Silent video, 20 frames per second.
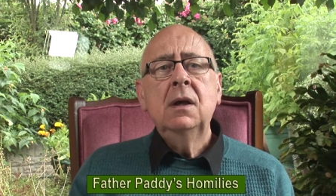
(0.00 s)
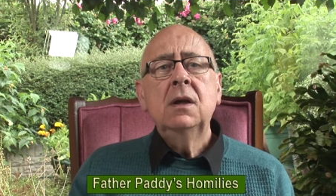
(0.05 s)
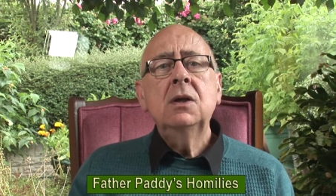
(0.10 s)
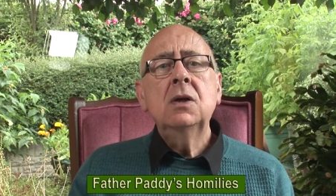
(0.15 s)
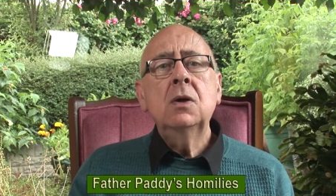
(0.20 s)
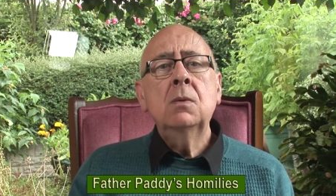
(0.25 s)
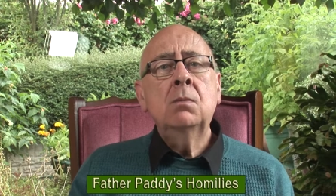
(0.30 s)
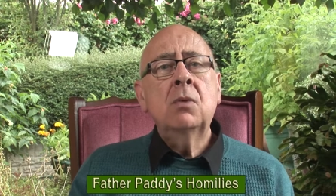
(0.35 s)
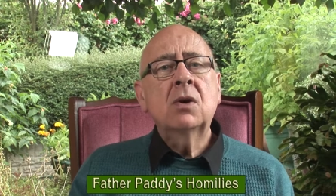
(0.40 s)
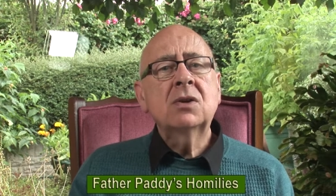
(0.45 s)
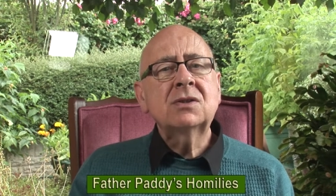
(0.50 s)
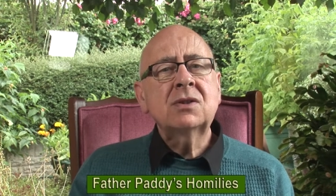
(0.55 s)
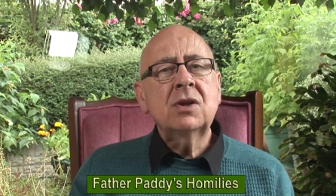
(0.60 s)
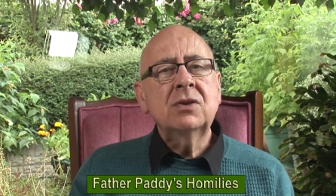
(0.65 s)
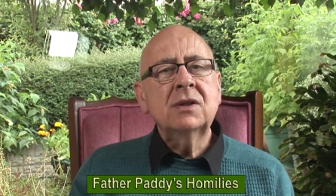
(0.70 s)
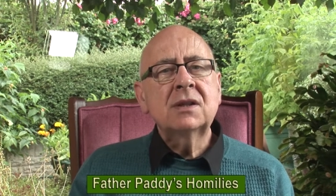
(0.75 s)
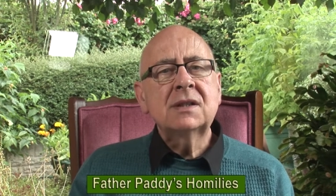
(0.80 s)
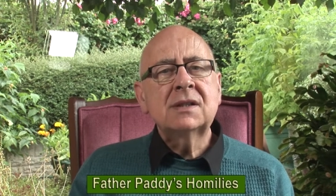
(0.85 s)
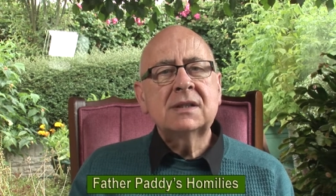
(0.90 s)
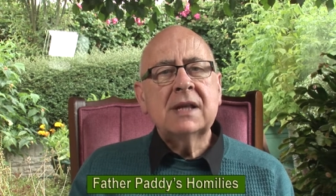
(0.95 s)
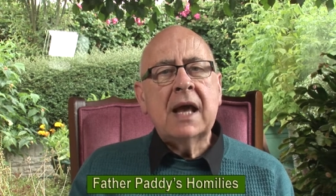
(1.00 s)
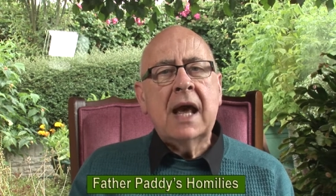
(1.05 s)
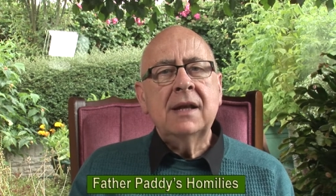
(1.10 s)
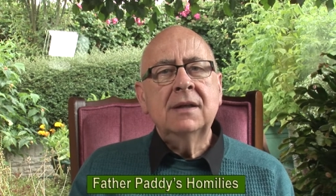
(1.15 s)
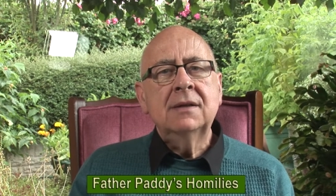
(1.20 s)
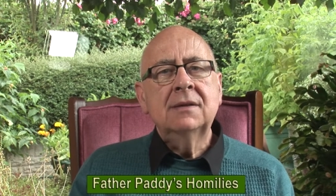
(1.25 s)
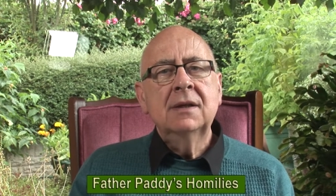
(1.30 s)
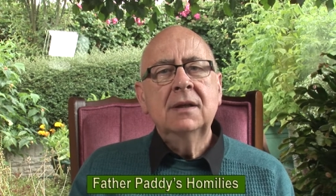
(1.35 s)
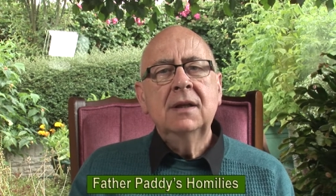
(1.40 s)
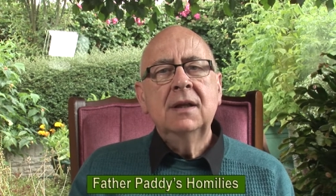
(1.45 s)
You must
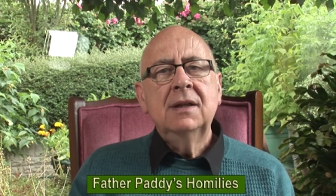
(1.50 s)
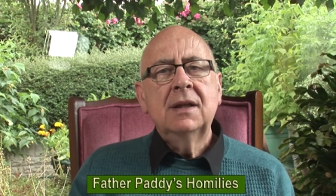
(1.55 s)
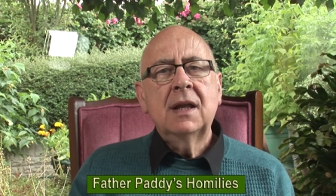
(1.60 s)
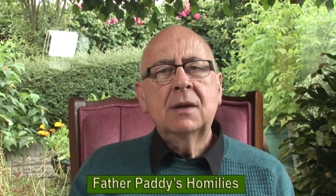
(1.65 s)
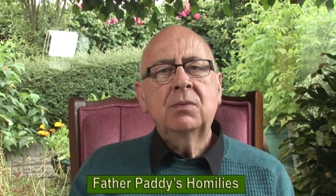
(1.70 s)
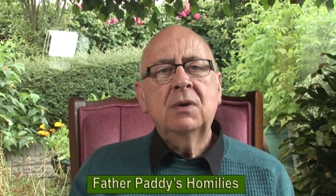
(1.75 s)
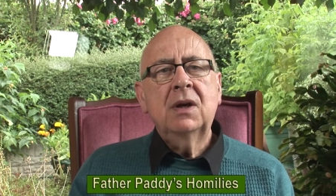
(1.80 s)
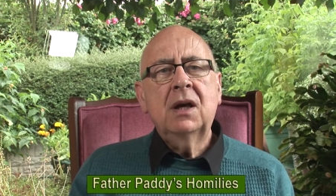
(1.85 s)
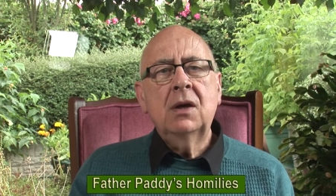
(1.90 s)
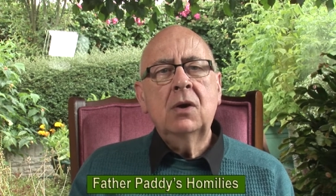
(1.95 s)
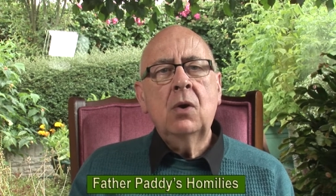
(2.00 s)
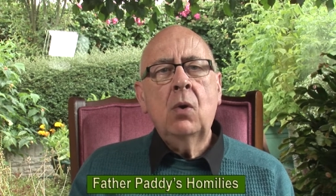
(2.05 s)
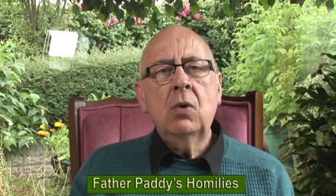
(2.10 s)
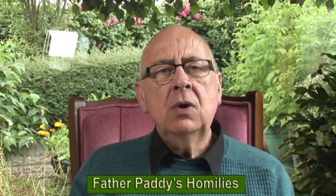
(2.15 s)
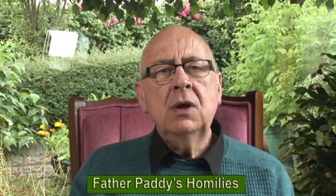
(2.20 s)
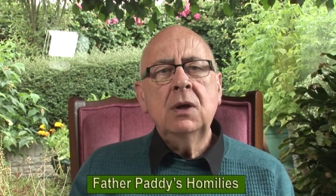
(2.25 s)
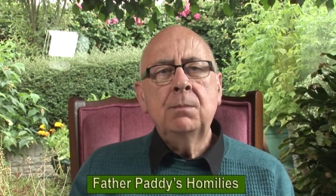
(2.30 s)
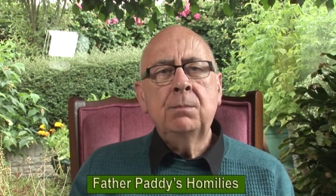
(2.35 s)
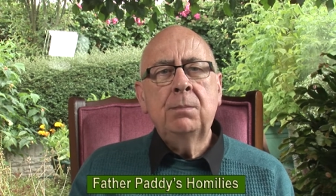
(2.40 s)
understand that we can only